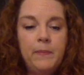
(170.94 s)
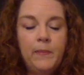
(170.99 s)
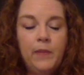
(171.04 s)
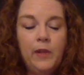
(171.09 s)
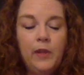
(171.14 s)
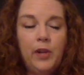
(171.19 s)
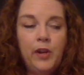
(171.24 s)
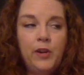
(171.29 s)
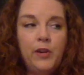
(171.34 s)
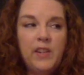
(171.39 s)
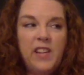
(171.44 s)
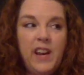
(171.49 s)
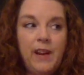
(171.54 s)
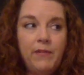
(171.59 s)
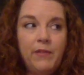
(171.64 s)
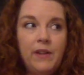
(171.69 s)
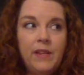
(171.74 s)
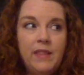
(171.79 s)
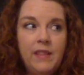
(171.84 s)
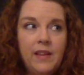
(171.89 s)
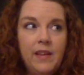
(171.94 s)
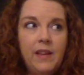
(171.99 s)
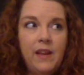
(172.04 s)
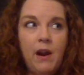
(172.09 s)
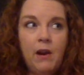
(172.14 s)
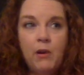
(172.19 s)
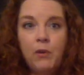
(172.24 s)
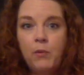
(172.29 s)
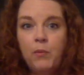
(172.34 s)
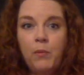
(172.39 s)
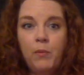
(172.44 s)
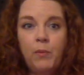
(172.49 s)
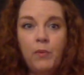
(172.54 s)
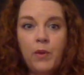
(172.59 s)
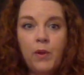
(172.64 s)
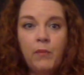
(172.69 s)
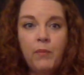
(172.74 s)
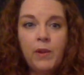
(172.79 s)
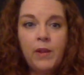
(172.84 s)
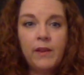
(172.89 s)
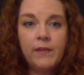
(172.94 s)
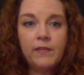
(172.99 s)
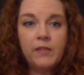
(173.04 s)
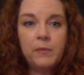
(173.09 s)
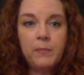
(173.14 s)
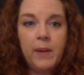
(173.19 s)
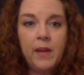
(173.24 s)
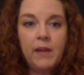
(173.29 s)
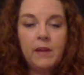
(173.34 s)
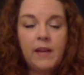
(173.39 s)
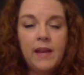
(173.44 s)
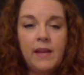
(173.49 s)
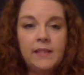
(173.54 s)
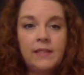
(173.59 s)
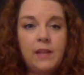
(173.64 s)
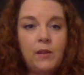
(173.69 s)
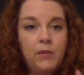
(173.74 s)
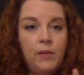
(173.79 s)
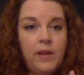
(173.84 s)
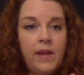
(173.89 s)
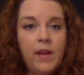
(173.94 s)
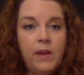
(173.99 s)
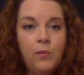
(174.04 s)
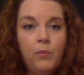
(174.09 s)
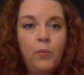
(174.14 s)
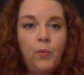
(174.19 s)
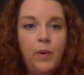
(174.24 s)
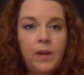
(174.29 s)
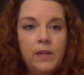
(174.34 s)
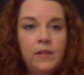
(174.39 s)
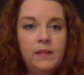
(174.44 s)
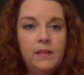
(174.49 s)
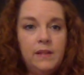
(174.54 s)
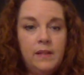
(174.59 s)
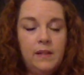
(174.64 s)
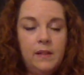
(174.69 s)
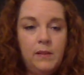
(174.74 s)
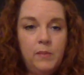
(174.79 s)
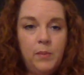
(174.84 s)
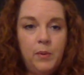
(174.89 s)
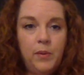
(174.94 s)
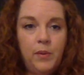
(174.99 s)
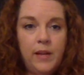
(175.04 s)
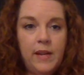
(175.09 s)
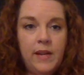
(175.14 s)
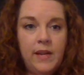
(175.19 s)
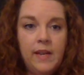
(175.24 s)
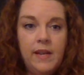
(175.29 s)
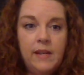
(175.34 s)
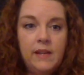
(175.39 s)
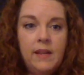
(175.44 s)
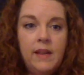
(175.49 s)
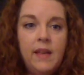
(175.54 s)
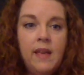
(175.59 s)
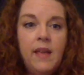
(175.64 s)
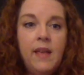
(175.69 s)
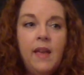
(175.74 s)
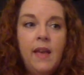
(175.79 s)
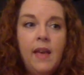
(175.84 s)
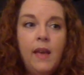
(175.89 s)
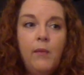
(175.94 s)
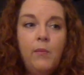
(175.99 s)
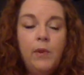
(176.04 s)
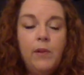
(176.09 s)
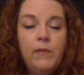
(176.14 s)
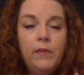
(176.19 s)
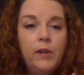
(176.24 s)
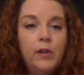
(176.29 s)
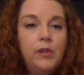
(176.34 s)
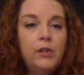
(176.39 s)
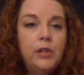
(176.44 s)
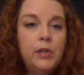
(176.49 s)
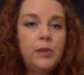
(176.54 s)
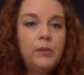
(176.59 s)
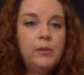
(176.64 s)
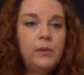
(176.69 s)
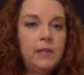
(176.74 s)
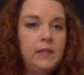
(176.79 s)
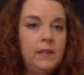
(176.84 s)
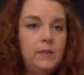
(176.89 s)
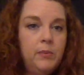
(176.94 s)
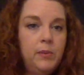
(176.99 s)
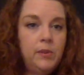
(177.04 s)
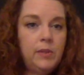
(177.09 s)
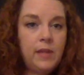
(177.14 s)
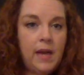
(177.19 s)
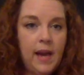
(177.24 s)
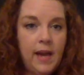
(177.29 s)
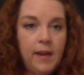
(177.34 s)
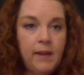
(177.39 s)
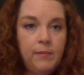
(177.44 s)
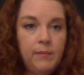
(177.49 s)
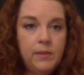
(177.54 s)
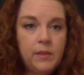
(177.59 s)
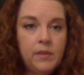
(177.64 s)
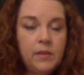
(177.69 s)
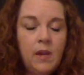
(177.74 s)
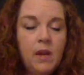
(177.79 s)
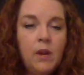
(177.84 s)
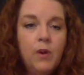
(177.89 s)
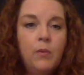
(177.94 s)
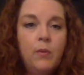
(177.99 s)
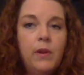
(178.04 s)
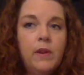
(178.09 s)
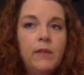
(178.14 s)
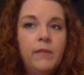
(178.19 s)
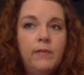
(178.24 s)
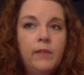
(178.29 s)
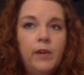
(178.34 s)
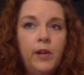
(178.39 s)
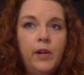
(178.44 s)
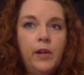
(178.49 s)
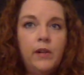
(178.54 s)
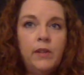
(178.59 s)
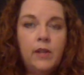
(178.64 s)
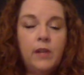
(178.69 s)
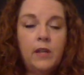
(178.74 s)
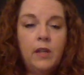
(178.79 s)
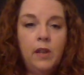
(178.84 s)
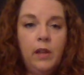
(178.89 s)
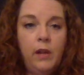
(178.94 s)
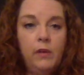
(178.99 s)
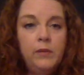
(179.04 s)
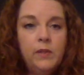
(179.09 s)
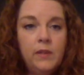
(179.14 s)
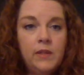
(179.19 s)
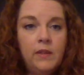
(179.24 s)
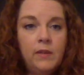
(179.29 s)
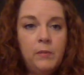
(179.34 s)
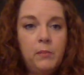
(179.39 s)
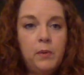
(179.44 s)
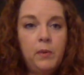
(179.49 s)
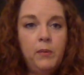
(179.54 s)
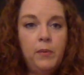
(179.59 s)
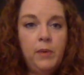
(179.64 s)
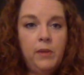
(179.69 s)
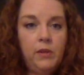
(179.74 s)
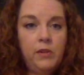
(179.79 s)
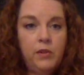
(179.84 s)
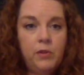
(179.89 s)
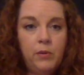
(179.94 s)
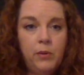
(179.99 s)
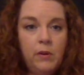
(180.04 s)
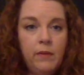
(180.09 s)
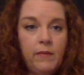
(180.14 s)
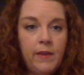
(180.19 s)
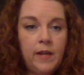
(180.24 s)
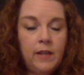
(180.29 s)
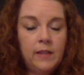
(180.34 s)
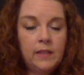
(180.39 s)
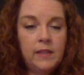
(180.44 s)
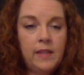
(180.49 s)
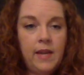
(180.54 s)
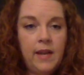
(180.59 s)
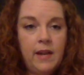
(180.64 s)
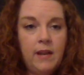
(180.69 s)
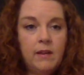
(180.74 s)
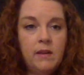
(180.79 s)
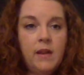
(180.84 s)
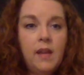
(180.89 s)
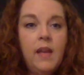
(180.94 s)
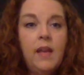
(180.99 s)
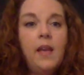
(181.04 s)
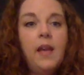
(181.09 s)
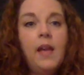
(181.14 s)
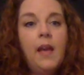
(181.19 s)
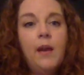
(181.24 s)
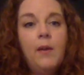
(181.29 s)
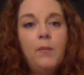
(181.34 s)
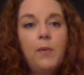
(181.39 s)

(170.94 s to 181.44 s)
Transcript: learned everything that we have spelt has only had one syllable in it, and we've learned 2 syllable types. We have learned the closed syllable with the short vowel sound, and